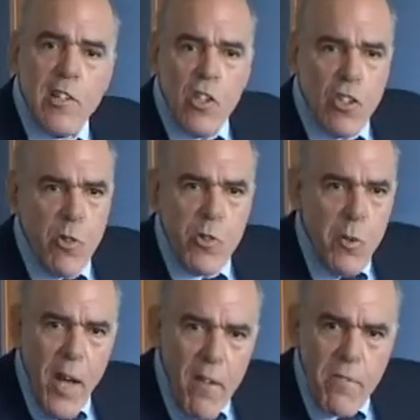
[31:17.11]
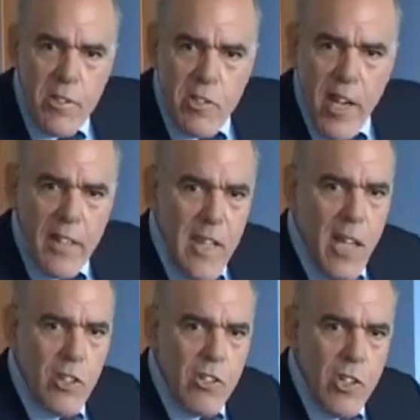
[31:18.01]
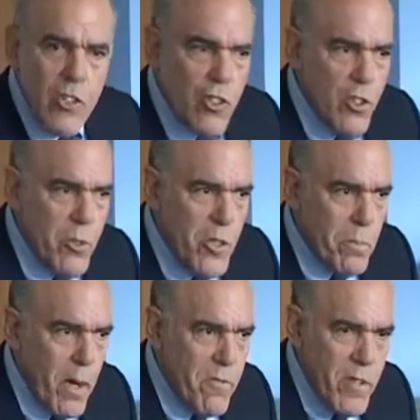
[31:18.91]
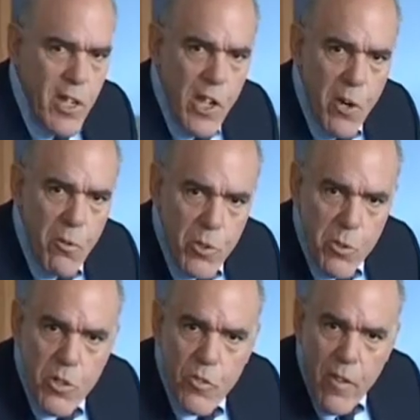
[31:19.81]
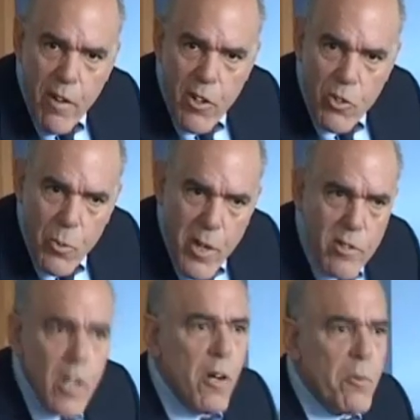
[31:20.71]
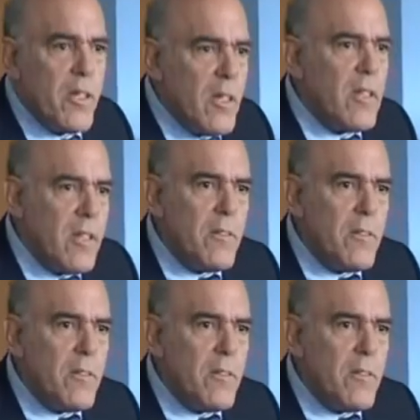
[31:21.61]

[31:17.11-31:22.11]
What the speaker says: So don't you have technology to do this by video, do this various ways? Like, oh, yeah.